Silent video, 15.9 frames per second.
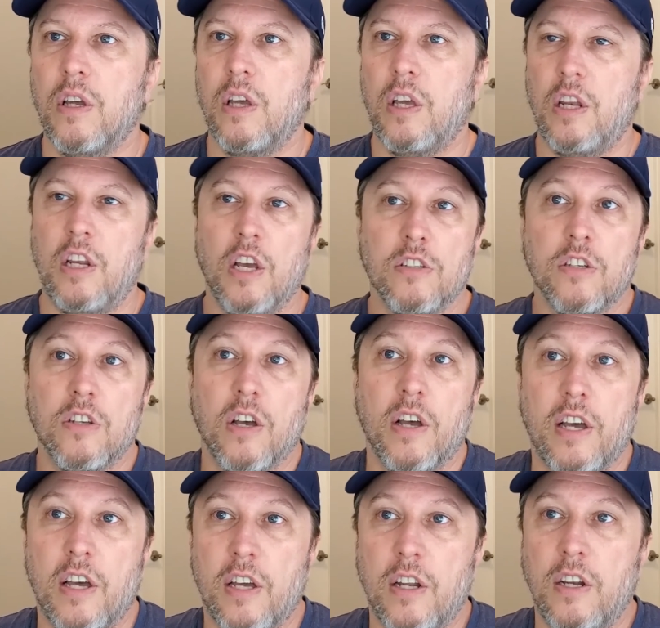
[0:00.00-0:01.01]
And he also
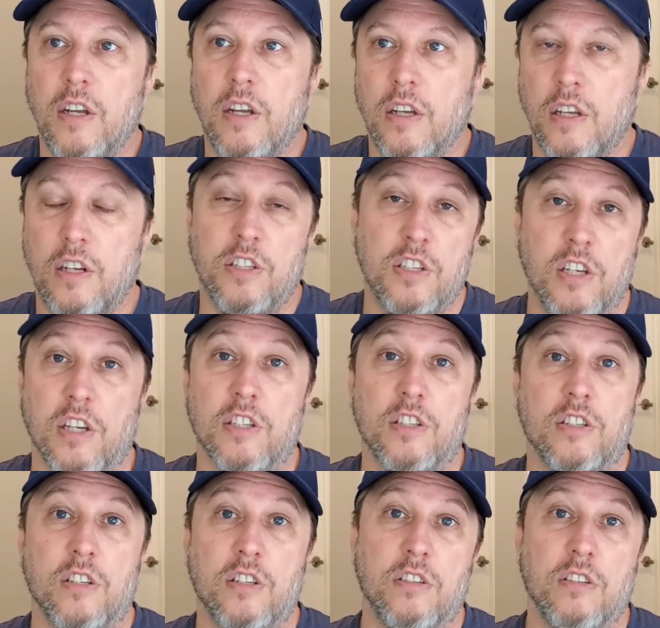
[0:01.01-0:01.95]
had an assist.